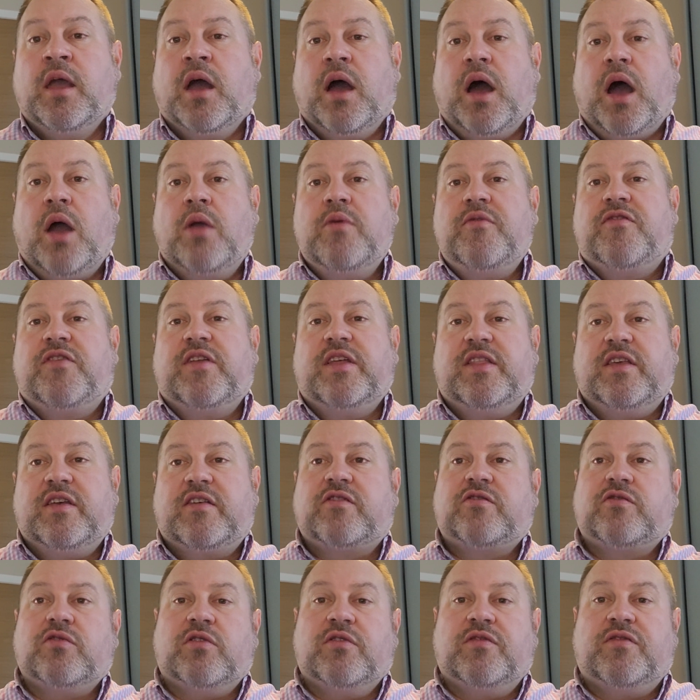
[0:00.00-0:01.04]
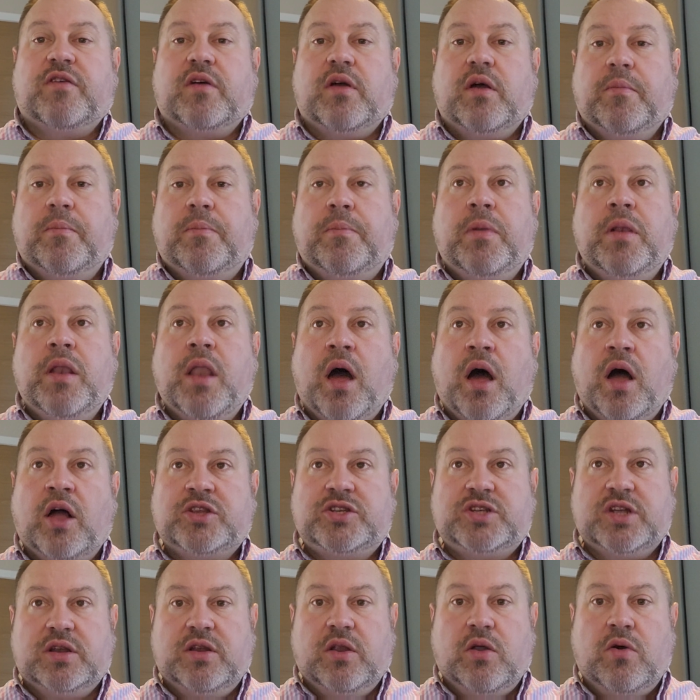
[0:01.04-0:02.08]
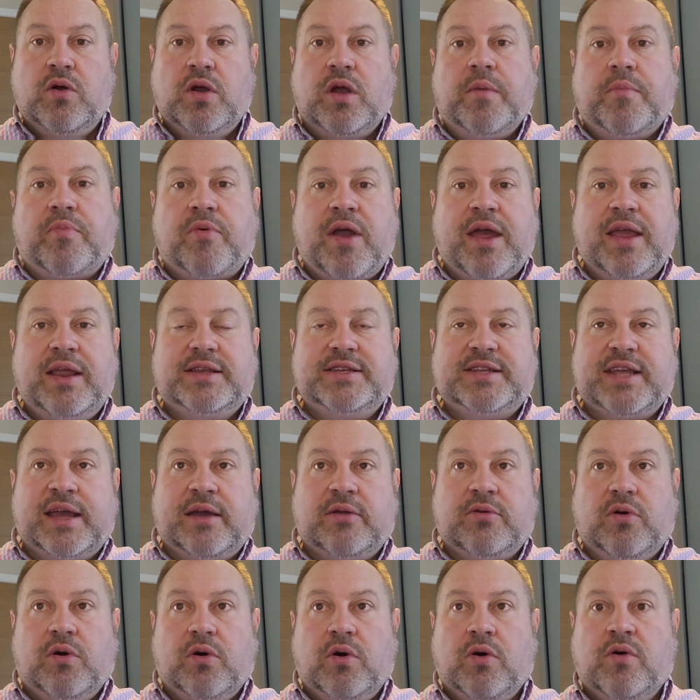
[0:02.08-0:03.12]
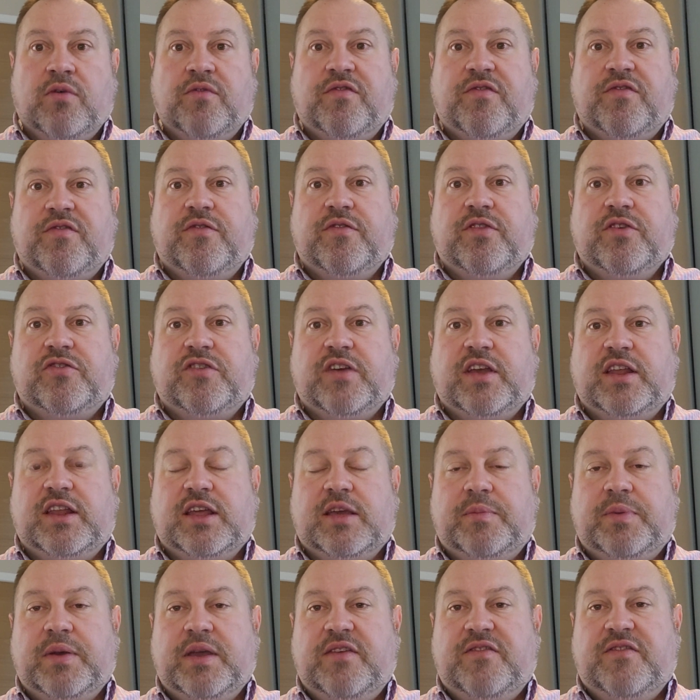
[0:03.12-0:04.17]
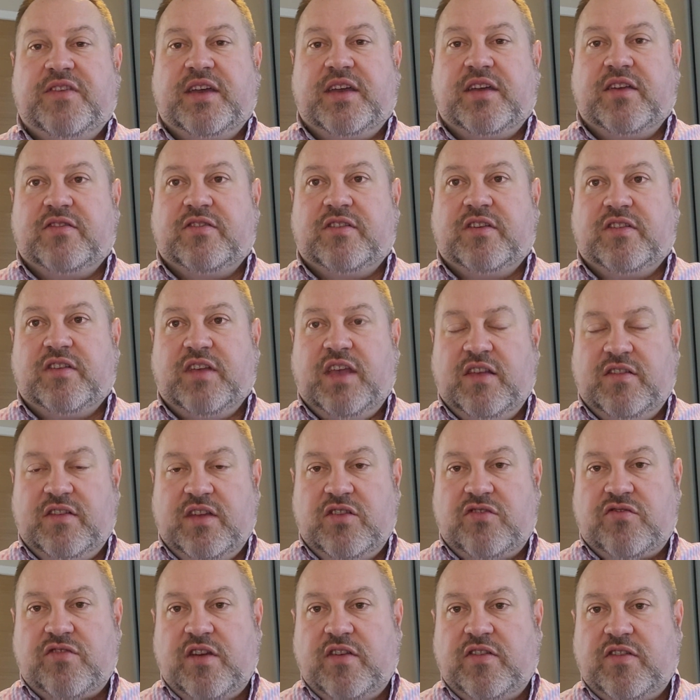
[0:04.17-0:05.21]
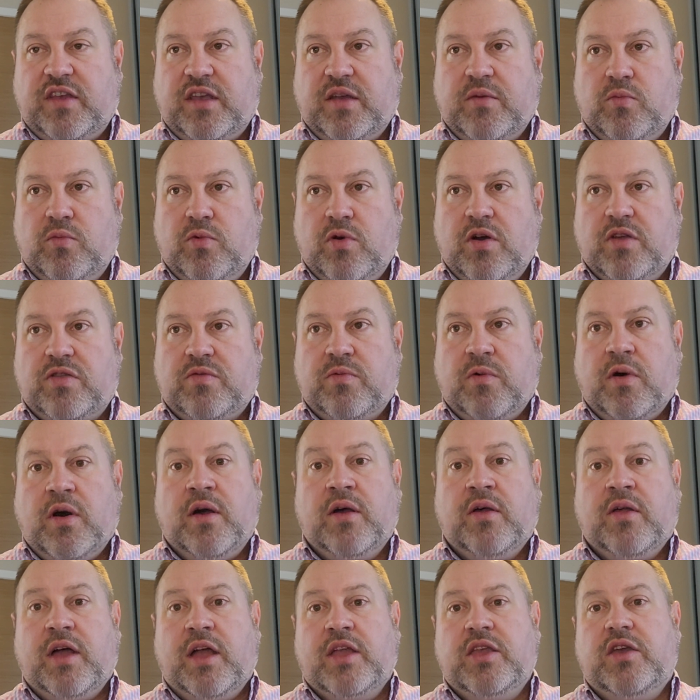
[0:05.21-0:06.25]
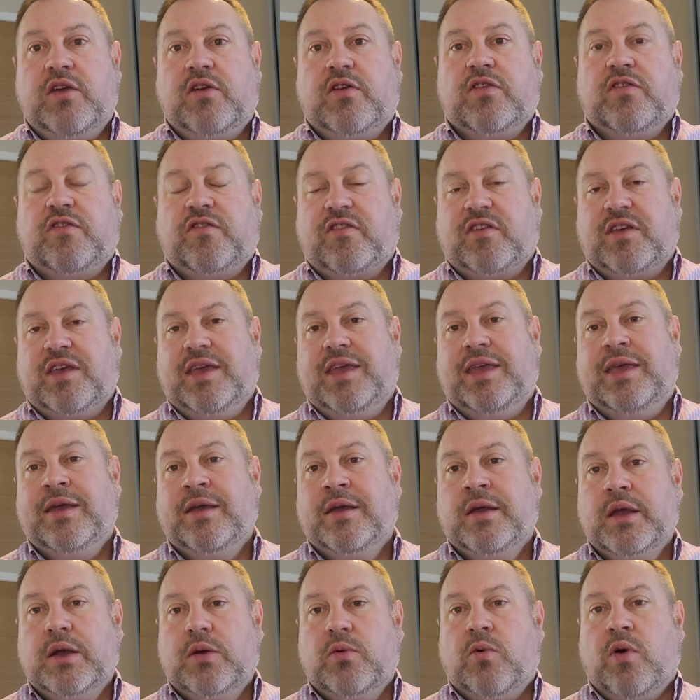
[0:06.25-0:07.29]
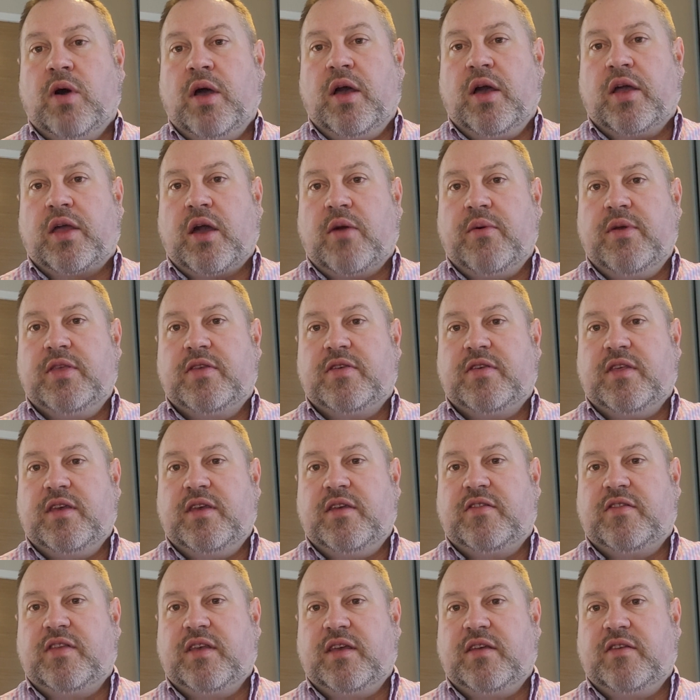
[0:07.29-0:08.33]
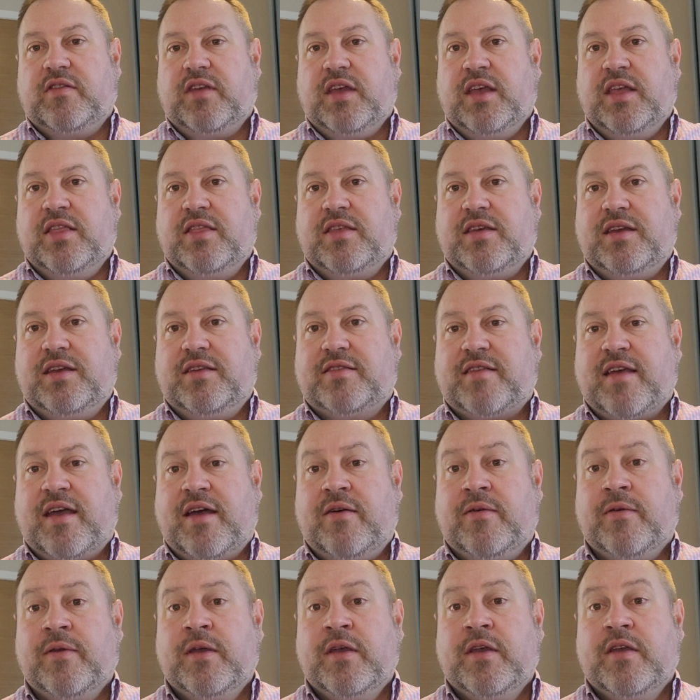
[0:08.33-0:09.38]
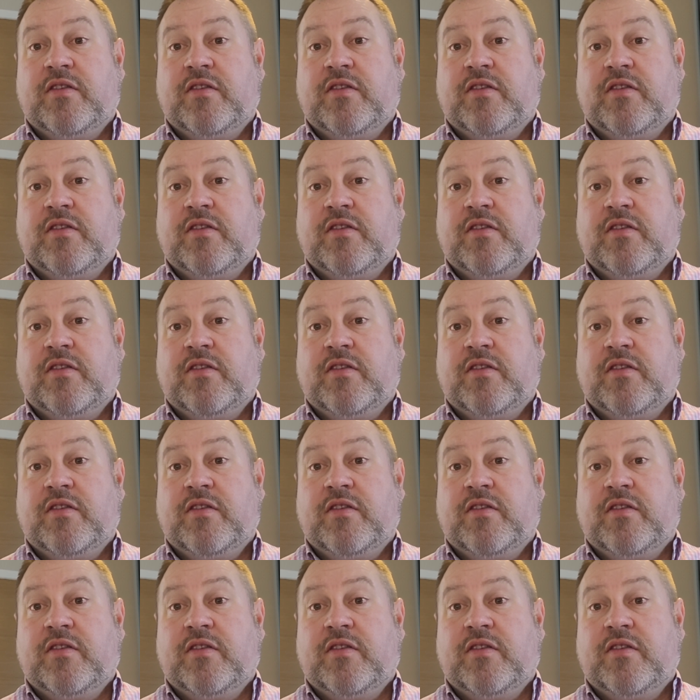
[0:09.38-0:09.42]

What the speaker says: hopefully this sort of longer breakdown of the GDP figures is interesting and worthwhile, and you can see why I go into these things in detail.